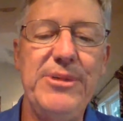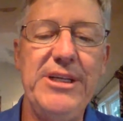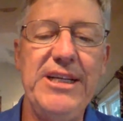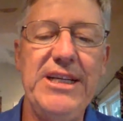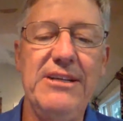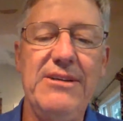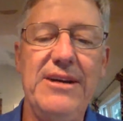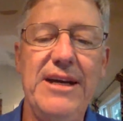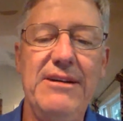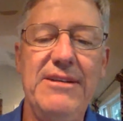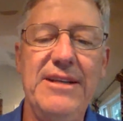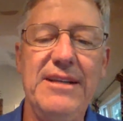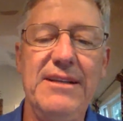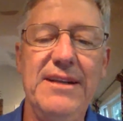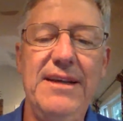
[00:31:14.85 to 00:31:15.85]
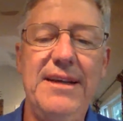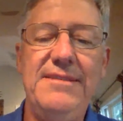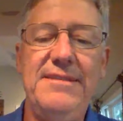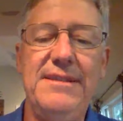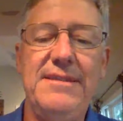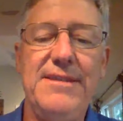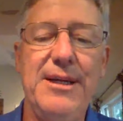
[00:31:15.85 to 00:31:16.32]
breeding ground in
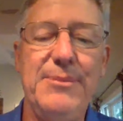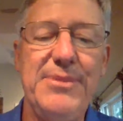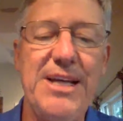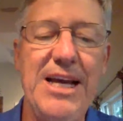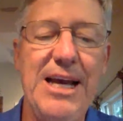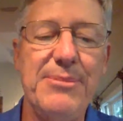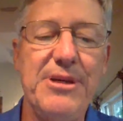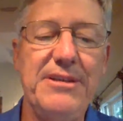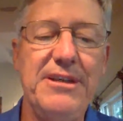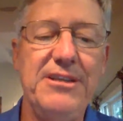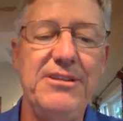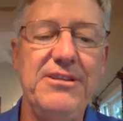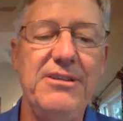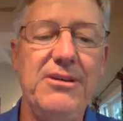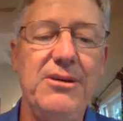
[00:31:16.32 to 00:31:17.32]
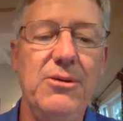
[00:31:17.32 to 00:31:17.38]
less than tip-top condition,